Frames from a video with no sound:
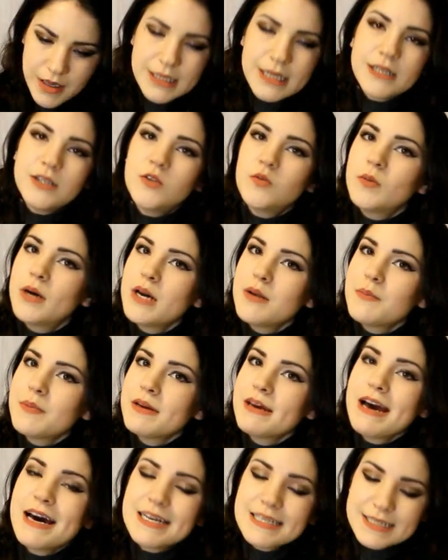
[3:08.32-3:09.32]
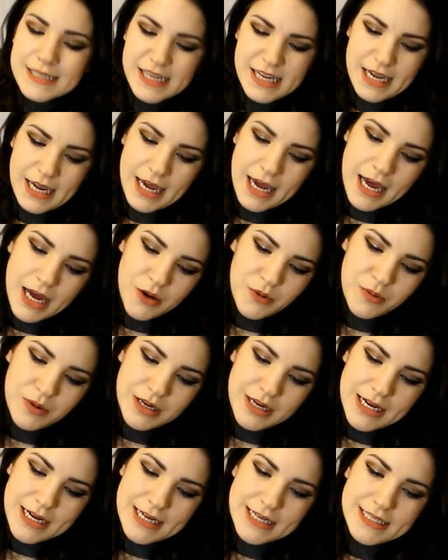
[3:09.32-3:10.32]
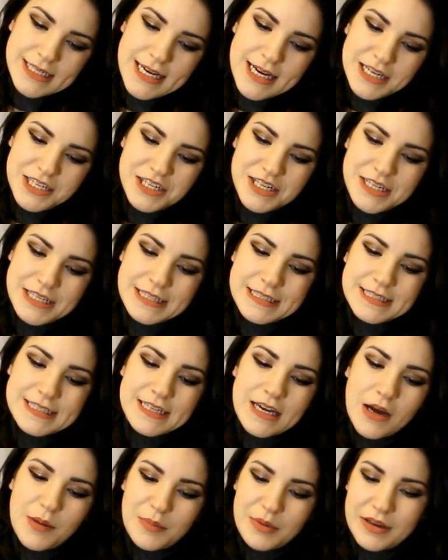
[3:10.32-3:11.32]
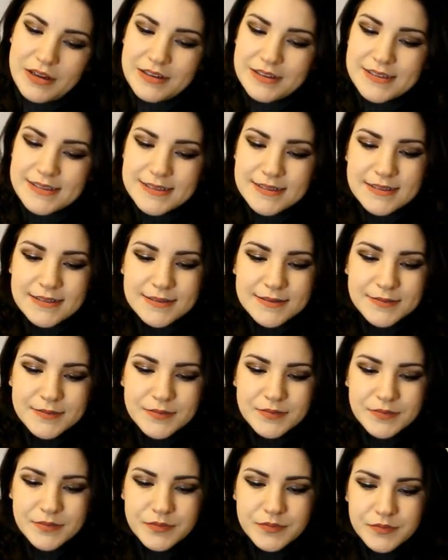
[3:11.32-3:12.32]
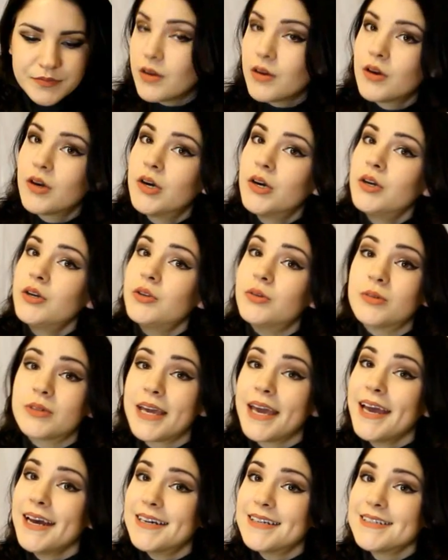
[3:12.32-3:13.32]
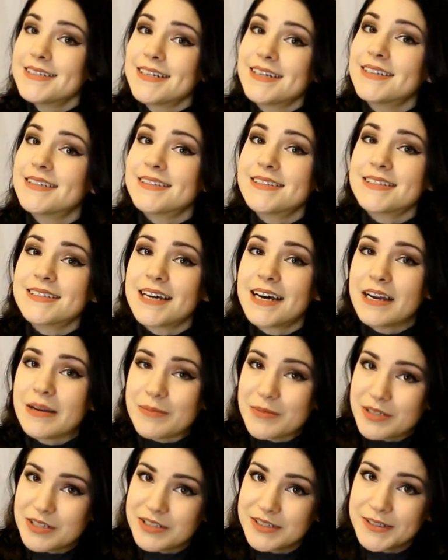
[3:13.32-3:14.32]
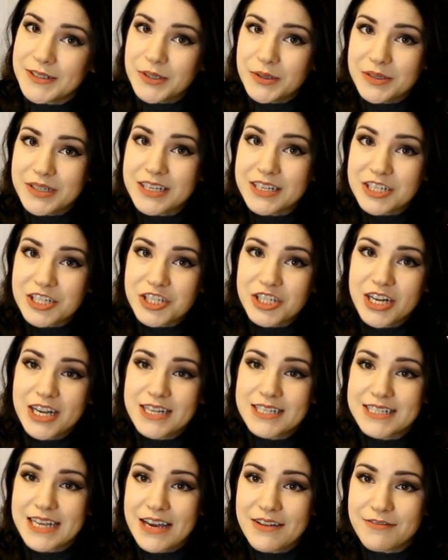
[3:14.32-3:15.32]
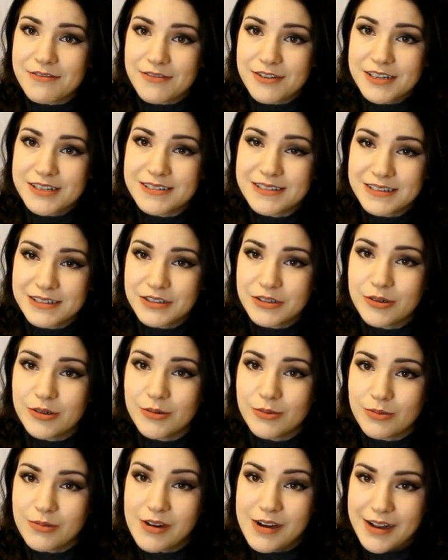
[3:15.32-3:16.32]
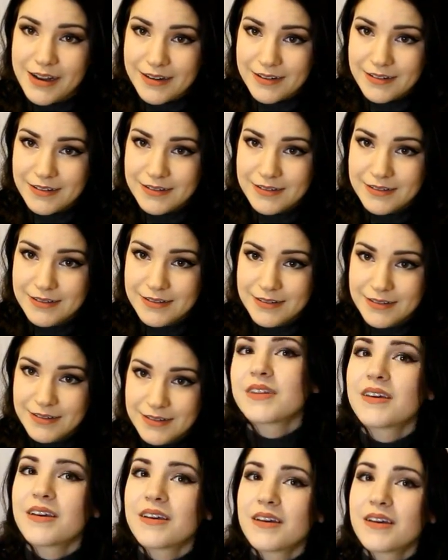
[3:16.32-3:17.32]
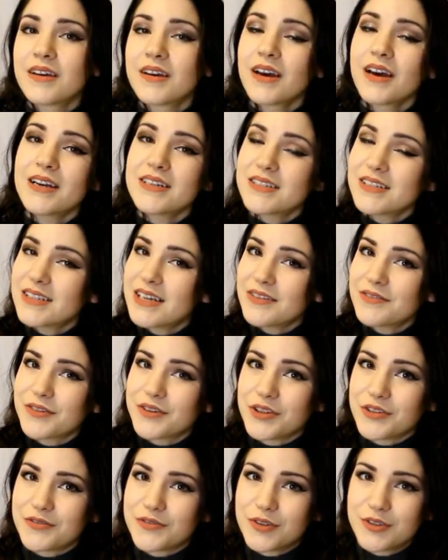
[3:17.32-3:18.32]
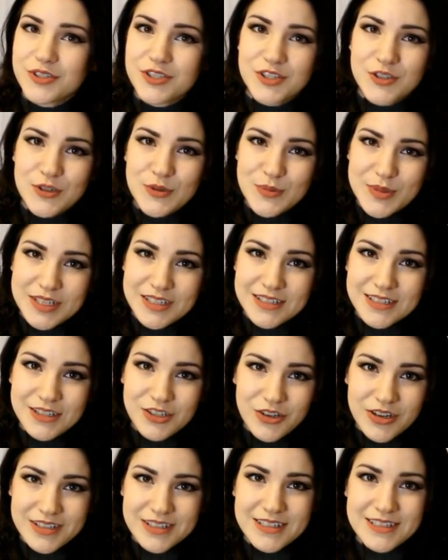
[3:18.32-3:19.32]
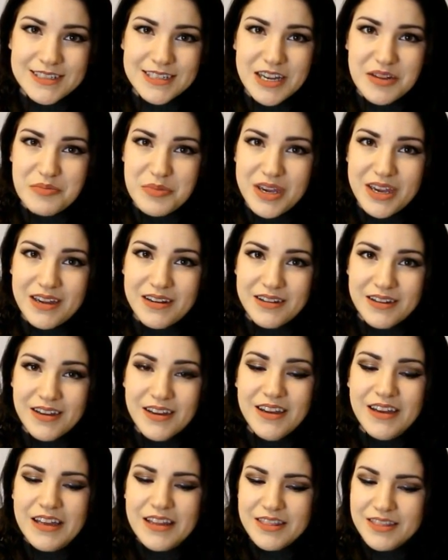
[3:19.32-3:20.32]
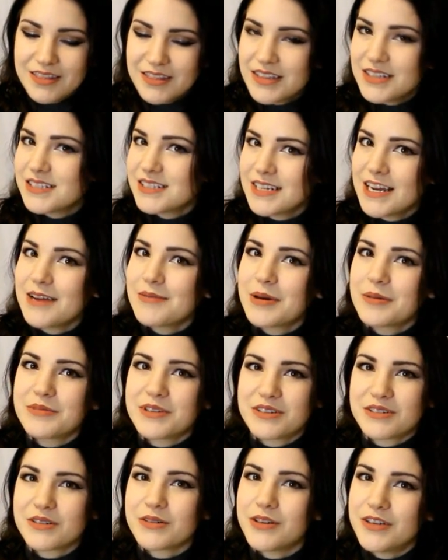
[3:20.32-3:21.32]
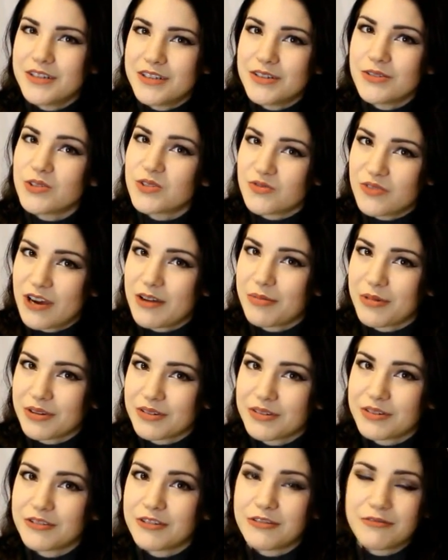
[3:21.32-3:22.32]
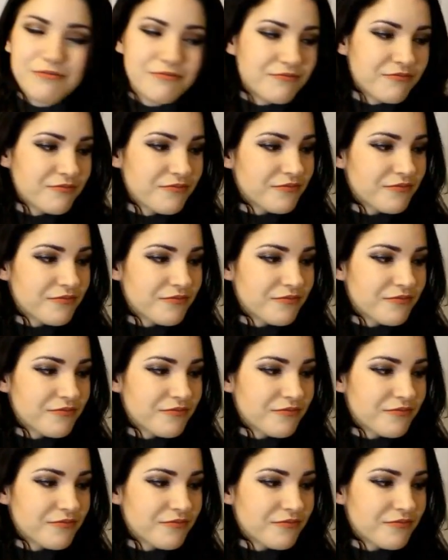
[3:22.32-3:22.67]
Now you might be asking, how will I attach these toppings? You can take the time to sew each and every single one. I did that for the first 2 pizza dresses I made. This time I'm just going to use fabric glue.